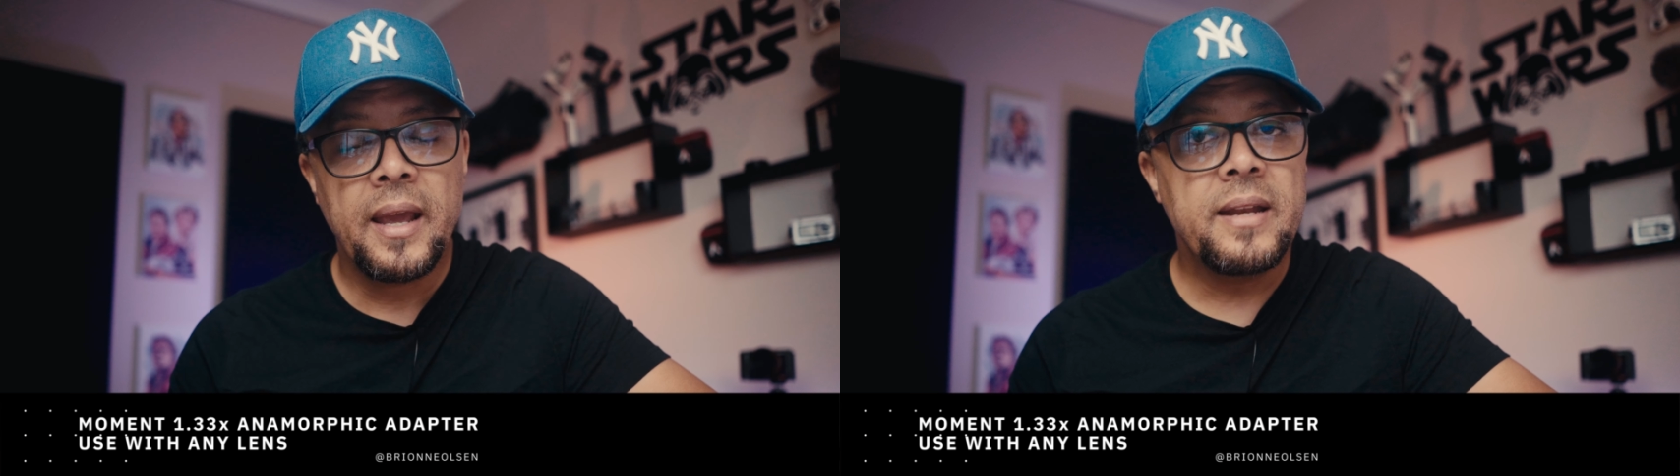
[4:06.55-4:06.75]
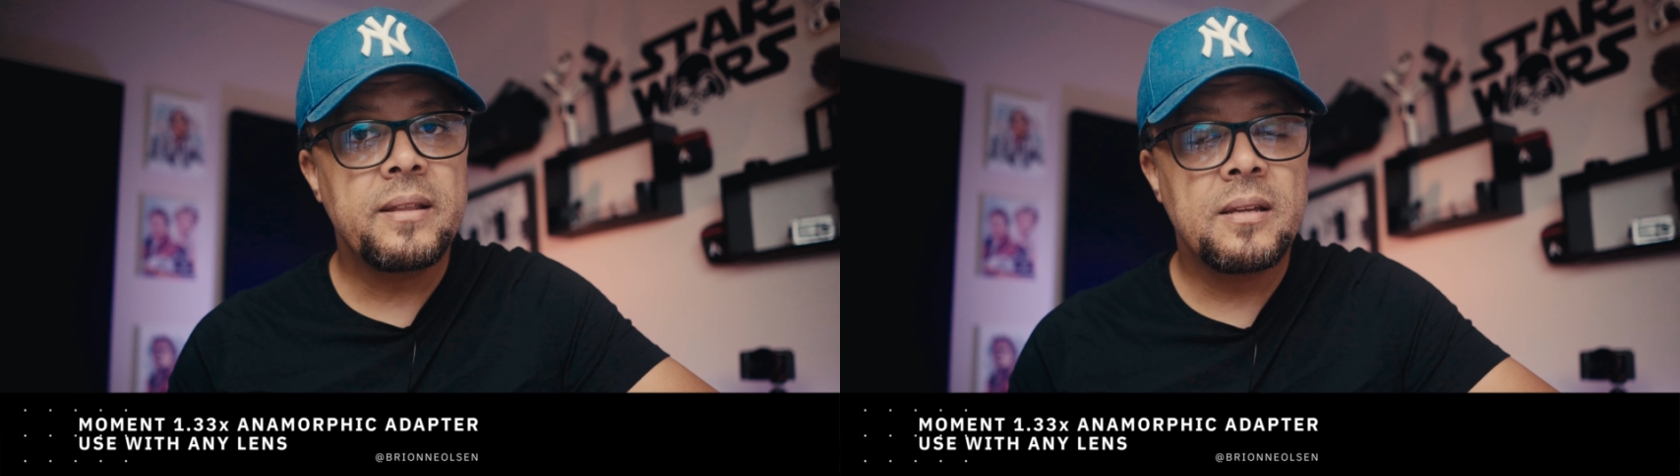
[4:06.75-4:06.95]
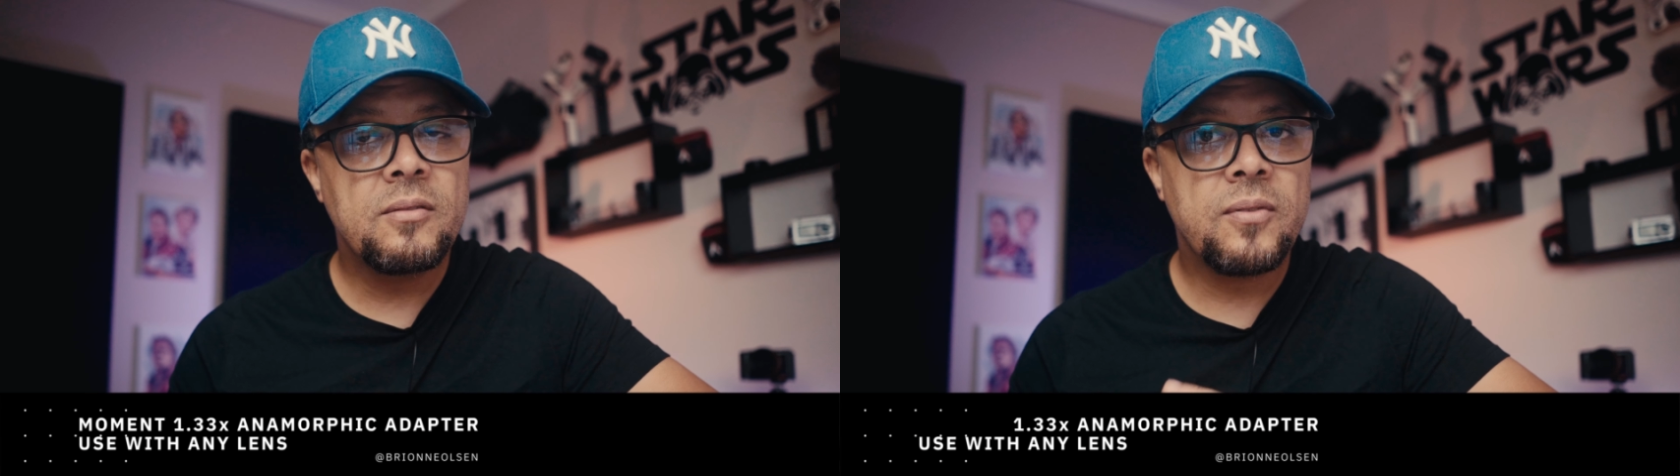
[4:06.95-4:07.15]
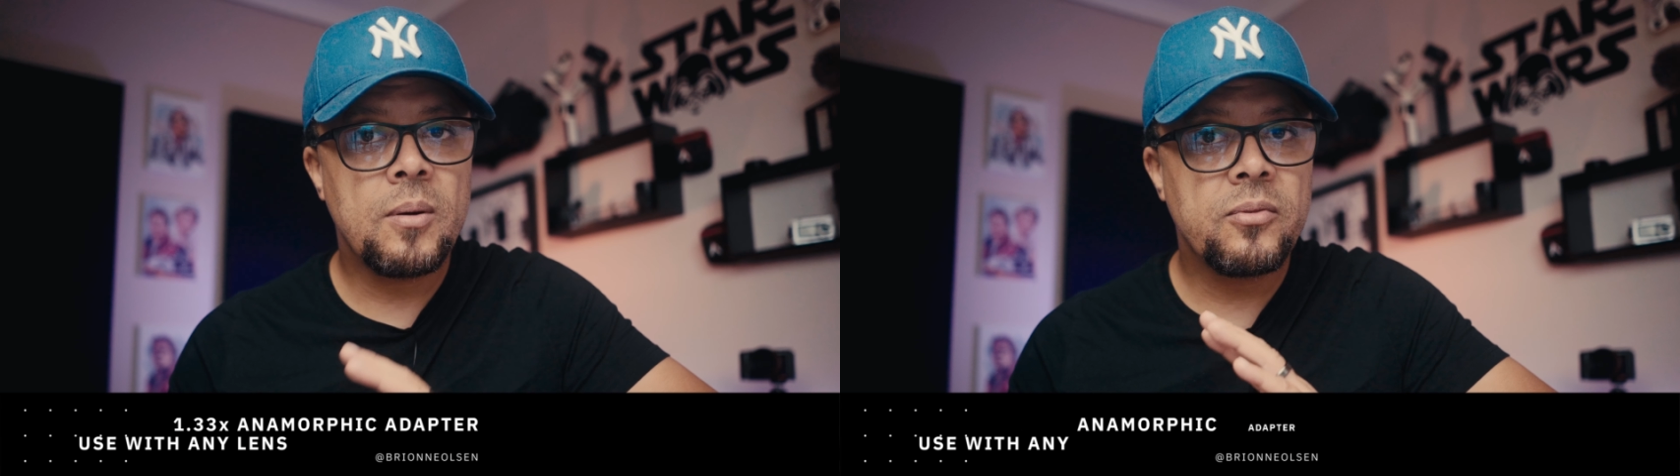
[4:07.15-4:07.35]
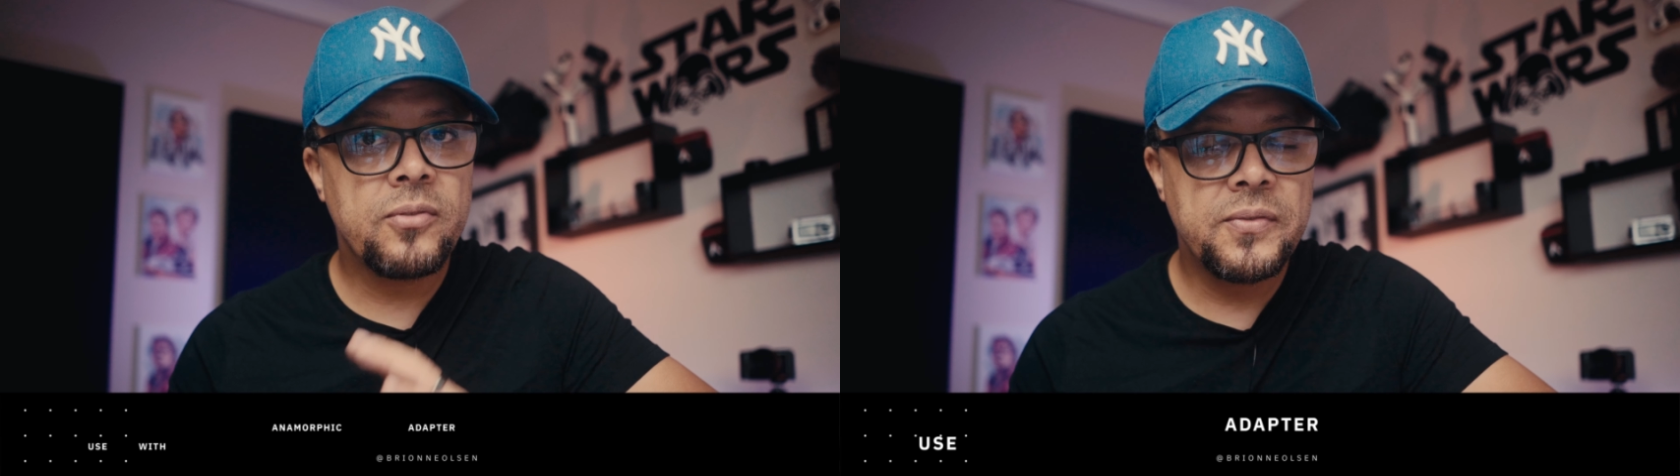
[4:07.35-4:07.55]
anything
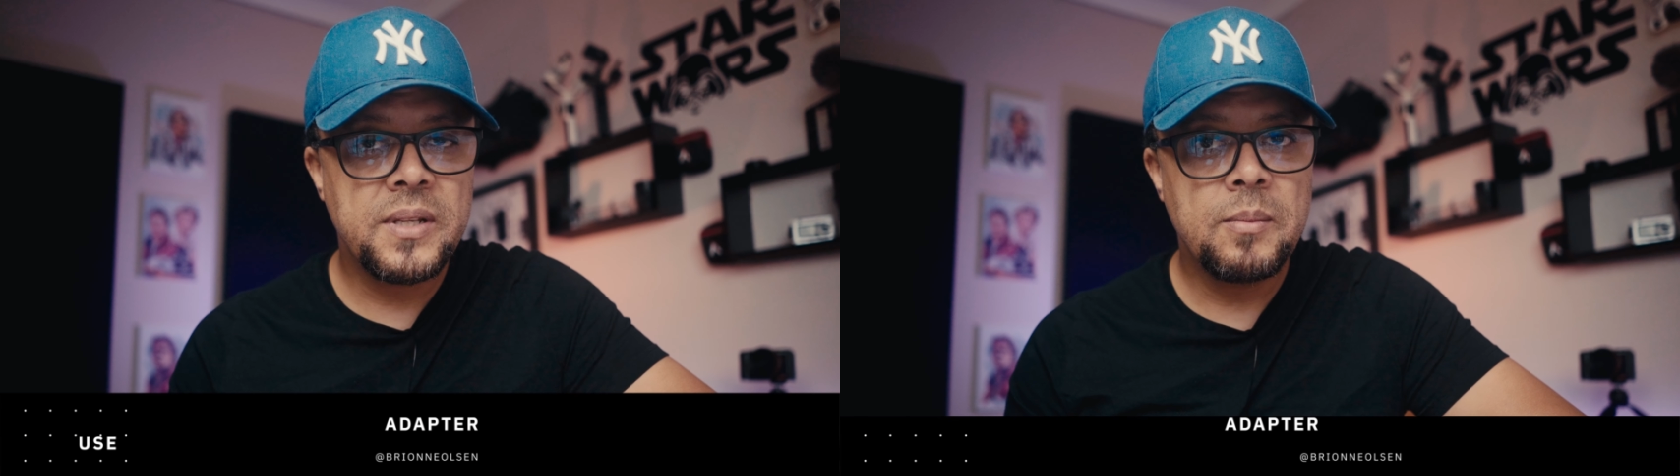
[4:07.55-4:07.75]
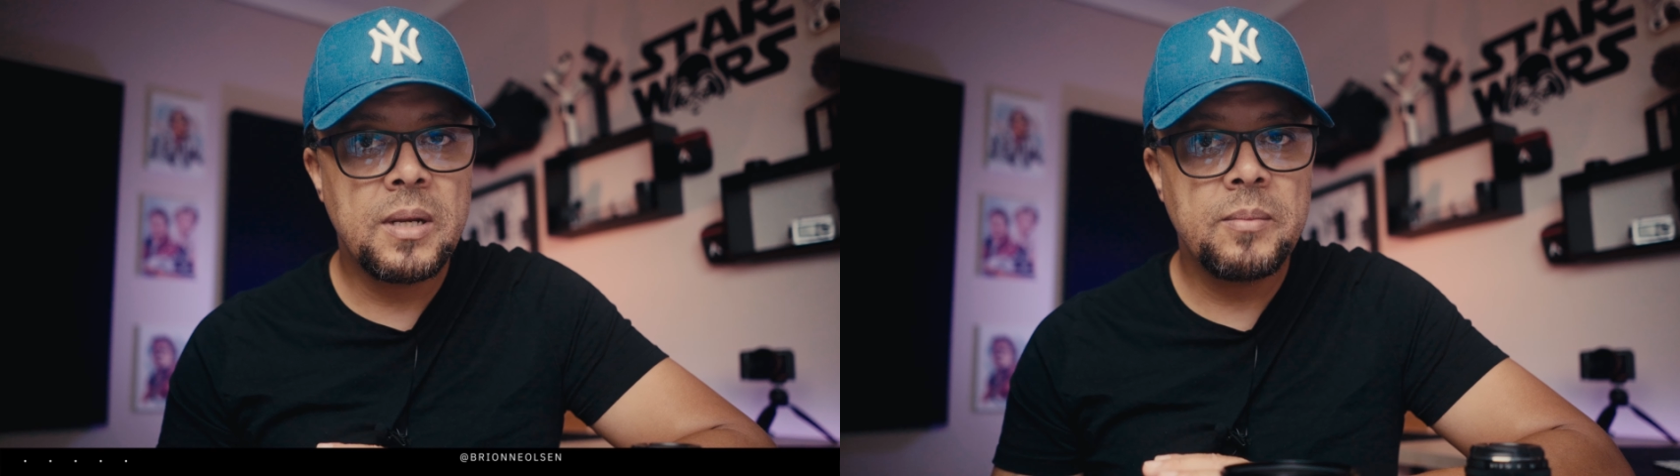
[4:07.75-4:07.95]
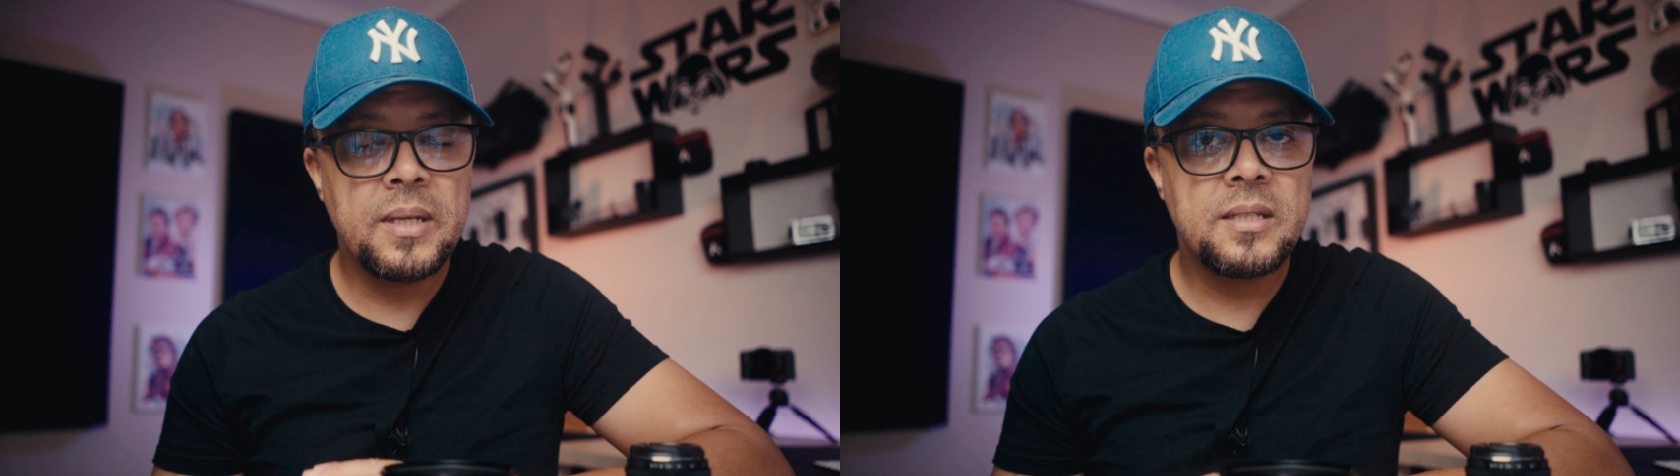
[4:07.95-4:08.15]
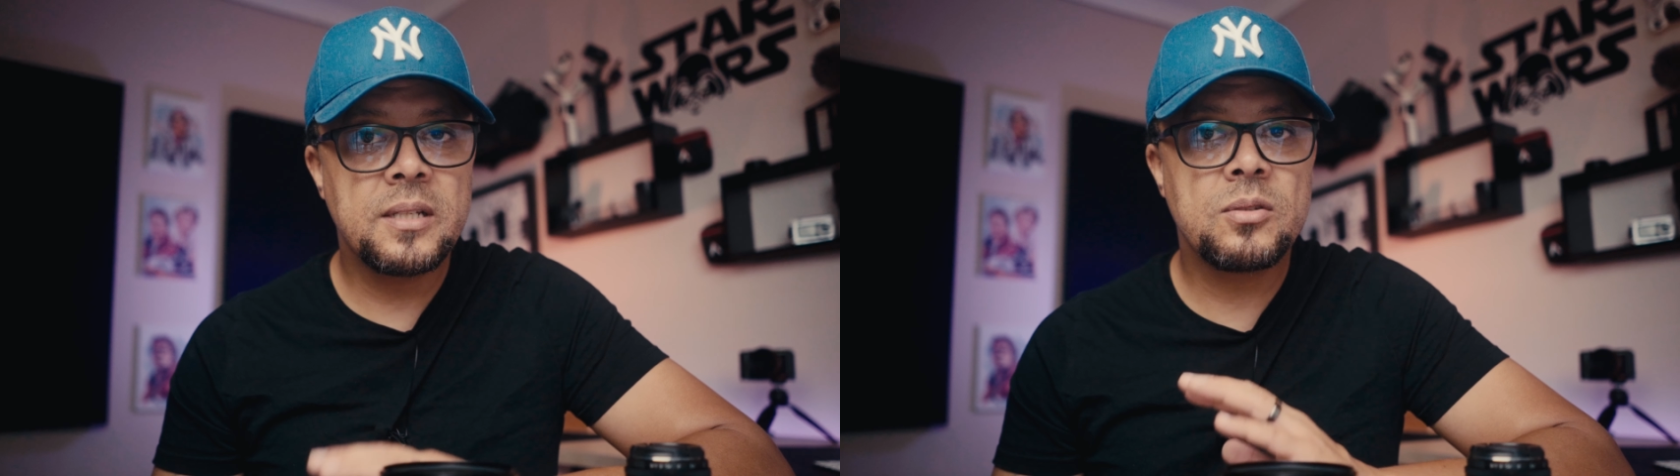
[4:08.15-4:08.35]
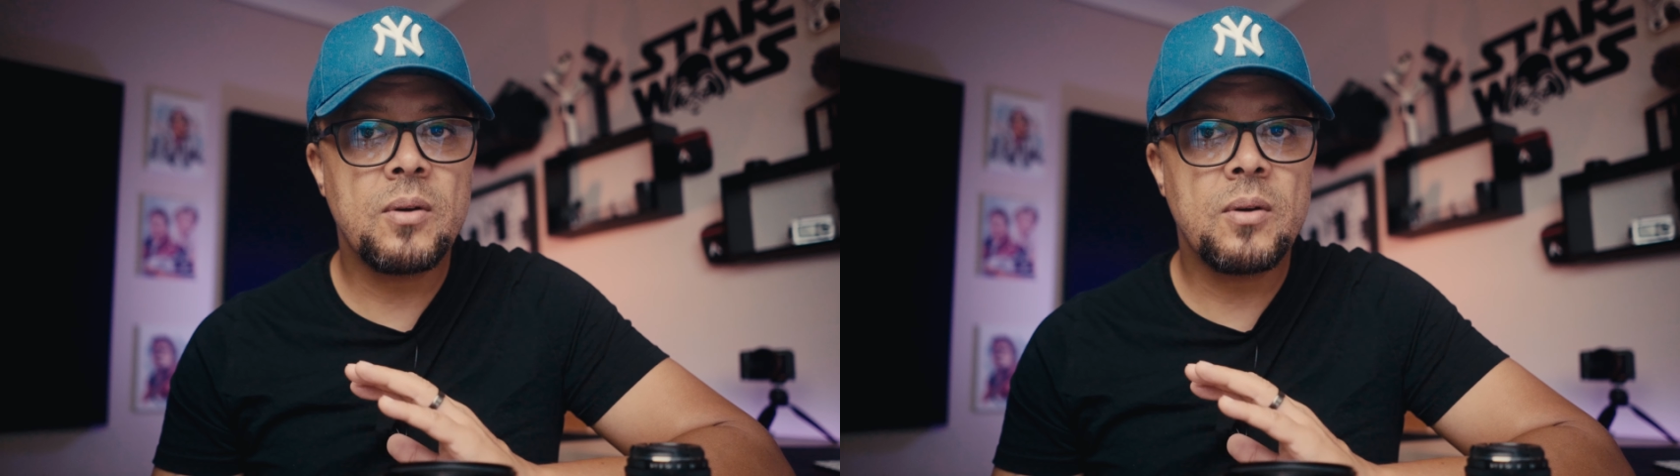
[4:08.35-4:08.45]
from 50mm to